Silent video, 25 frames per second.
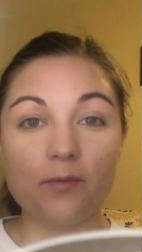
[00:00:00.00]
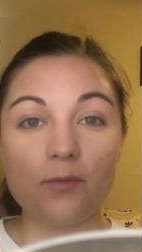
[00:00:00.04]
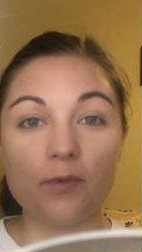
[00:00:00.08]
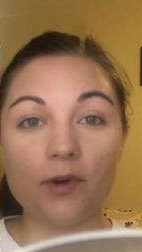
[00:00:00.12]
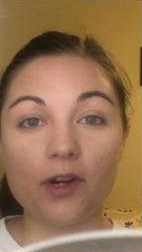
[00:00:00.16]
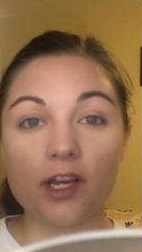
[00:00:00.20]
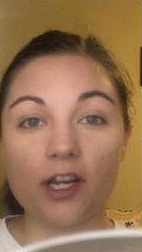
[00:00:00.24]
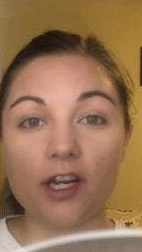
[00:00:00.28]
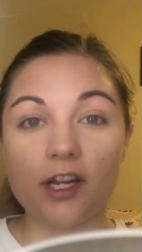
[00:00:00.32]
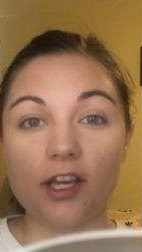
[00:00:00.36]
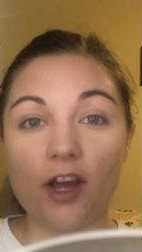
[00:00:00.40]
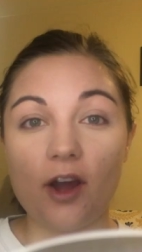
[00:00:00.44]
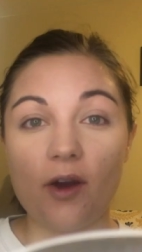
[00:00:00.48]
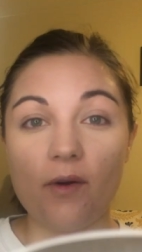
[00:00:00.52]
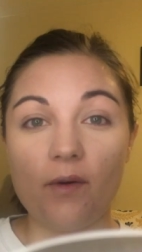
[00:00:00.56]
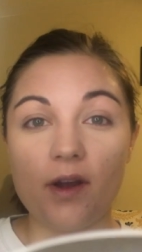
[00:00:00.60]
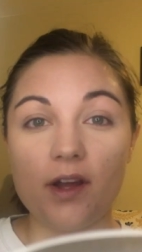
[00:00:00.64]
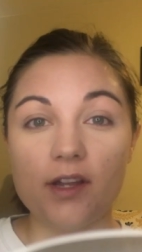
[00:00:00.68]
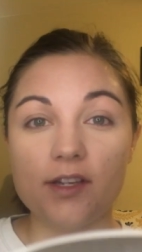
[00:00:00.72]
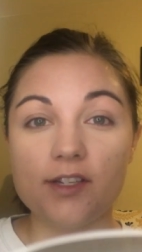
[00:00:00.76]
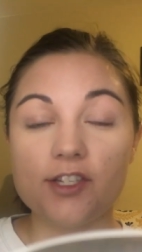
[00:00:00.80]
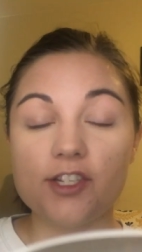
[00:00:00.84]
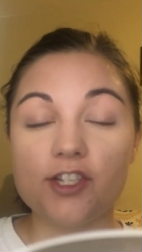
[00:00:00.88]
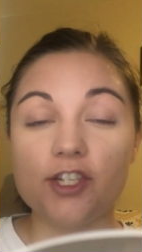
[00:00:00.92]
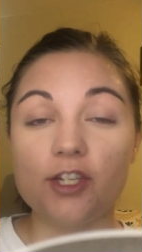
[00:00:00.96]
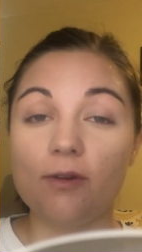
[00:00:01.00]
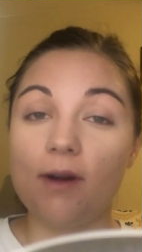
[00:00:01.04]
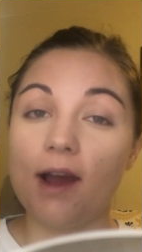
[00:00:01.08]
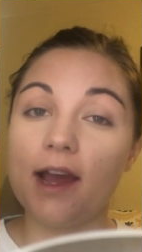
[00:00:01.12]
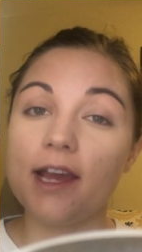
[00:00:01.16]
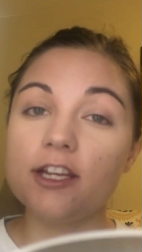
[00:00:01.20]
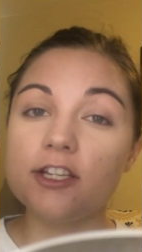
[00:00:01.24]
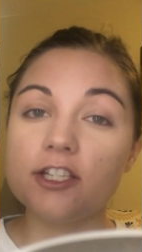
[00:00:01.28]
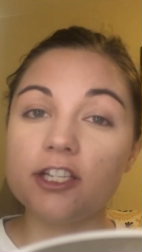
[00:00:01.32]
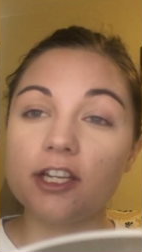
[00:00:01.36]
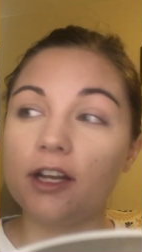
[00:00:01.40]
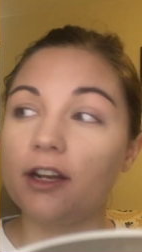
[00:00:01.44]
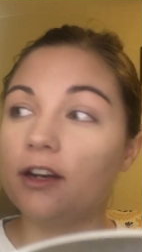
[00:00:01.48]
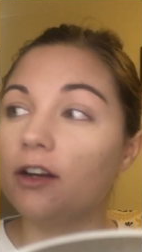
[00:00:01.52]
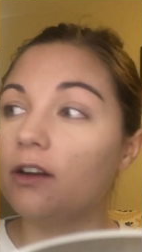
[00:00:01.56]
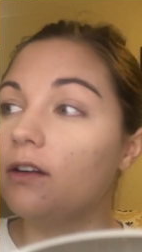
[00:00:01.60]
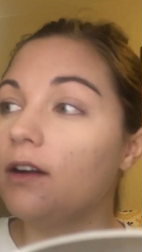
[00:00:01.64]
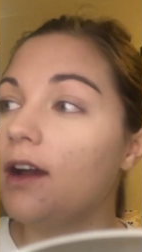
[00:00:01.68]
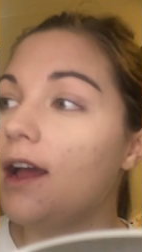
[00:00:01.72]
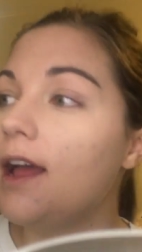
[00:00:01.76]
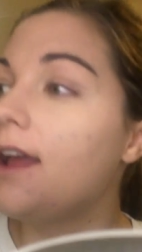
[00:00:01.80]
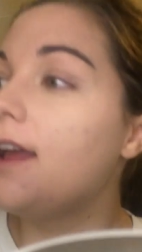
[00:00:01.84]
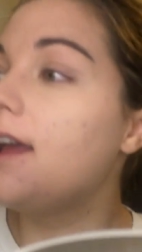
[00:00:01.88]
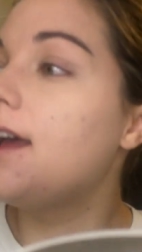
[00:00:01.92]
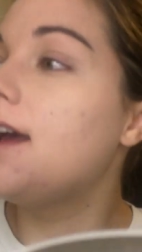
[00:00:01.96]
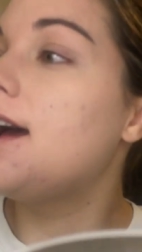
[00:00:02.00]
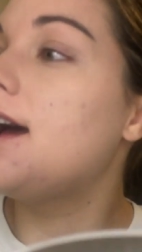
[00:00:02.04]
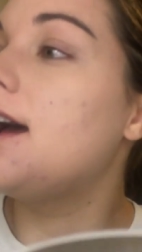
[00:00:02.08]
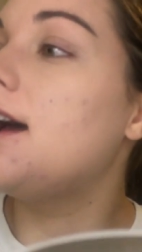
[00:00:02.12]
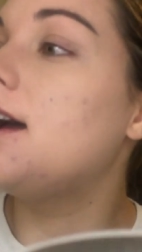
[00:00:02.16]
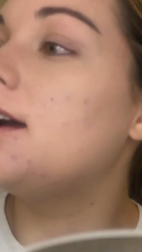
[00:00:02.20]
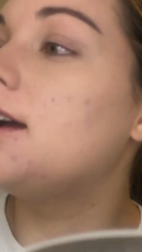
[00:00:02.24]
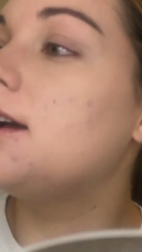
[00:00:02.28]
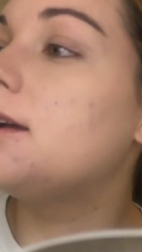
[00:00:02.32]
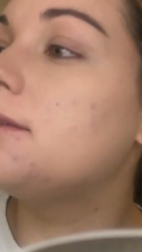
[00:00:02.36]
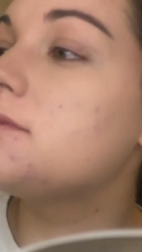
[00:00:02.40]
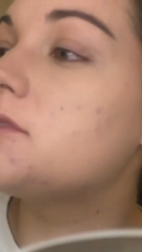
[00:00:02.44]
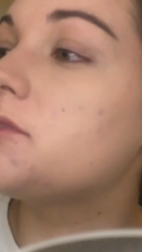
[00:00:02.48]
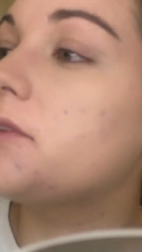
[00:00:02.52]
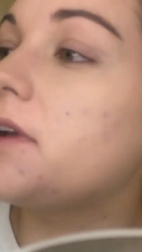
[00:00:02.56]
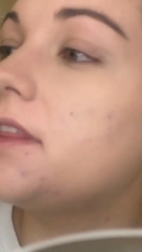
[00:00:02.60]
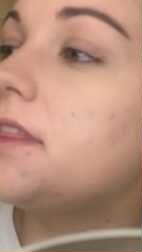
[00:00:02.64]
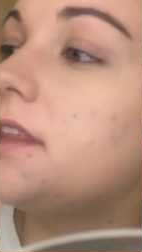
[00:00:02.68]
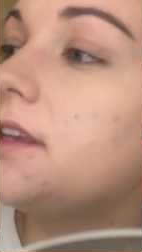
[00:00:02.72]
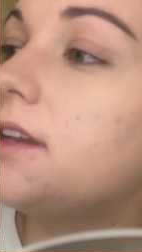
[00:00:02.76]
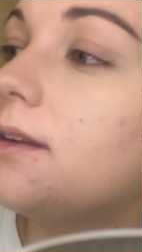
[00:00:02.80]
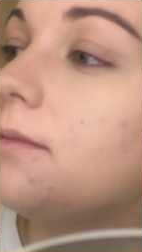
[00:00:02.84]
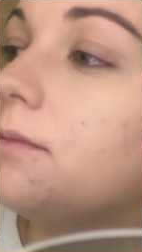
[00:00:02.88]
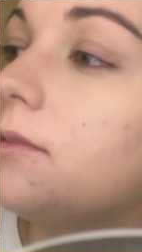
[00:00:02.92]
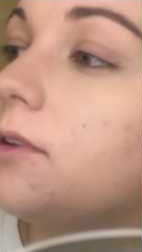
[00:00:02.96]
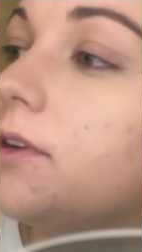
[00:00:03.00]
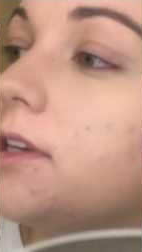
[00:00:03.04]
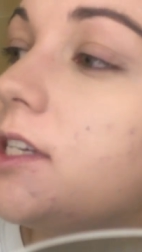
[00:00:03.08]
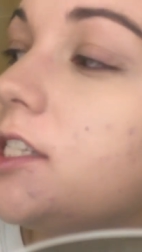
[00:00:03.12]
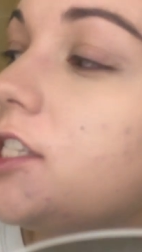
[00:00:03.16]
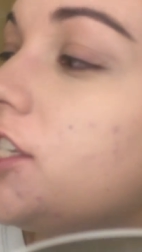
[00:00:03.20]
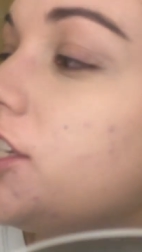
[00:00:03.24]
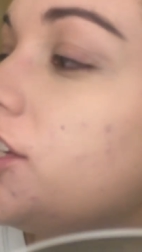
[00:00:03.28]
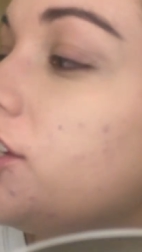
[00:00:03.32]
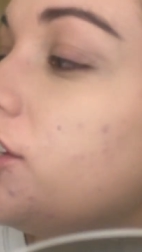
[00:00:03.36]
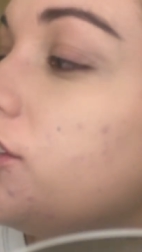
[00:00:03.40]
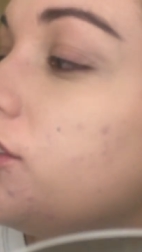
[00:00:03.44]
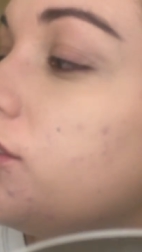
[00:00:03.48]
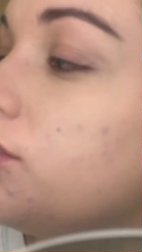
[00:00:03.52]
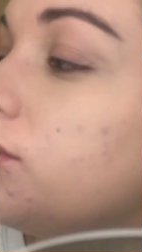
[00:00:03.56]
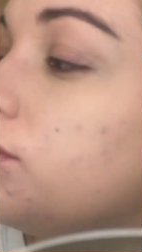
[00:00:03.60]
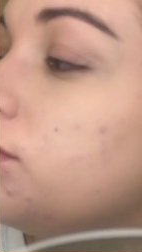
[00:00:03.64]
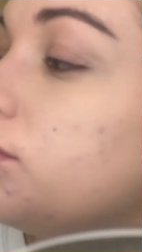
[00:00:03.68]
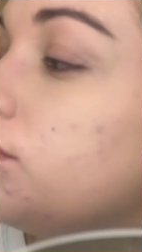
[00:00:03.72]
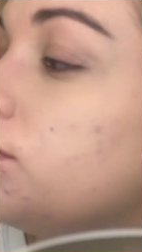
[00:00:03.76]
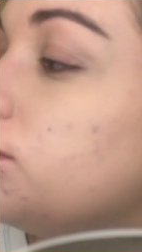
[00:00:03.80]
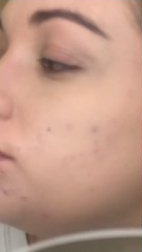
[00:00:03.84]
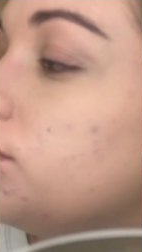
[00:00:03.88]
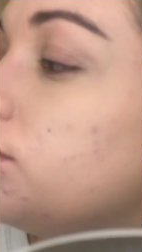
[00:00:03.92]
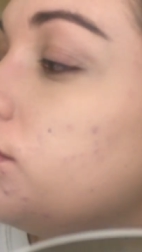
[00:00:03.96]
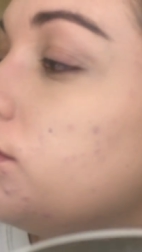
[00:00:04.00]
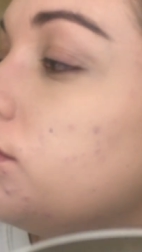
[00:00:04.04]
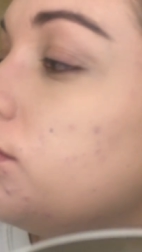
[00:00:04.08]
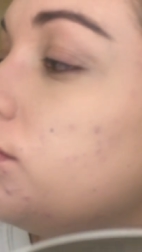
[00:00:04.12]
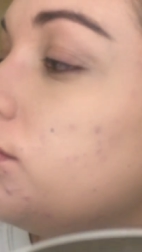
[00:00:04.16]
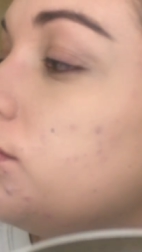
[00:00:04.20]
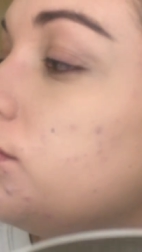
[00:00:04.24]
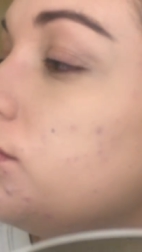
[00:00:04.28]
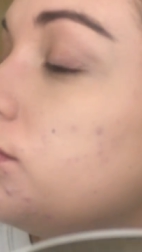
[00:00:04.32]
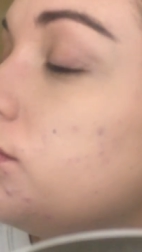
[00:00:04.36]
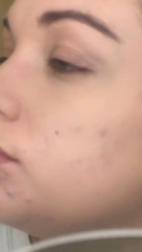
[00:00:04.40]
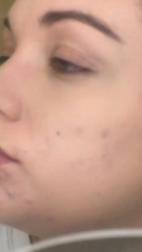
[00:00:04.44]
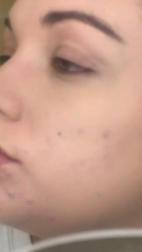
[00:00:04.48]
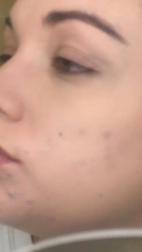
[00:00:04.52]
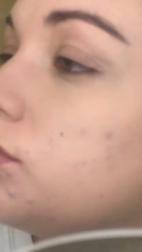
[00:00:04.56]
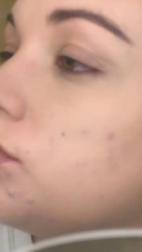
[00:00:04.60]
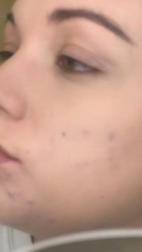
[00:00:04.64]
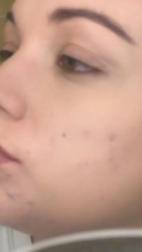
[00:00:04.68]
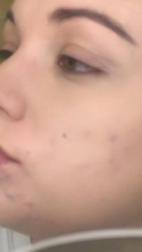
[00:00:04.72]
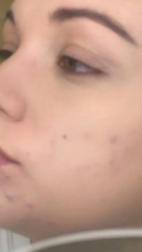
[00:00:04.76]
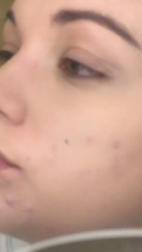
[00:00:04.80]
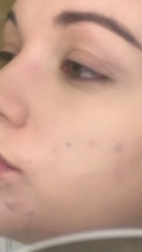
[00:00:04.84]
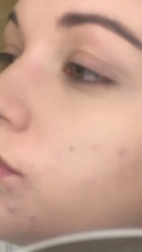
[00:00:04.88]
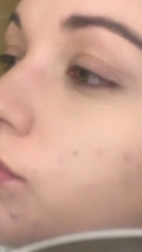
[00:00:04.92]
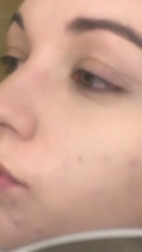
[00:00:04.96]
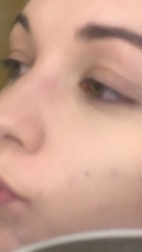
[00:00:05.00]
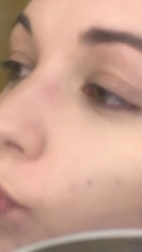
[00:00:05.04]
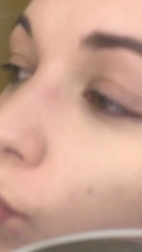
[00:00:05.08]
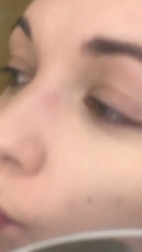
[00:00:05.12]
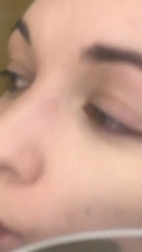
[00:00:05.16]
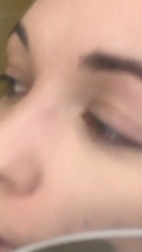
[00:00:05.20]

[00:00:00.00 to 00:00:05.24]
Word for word: we're going to go on to eyeshadow. Um, so I think I'm going to use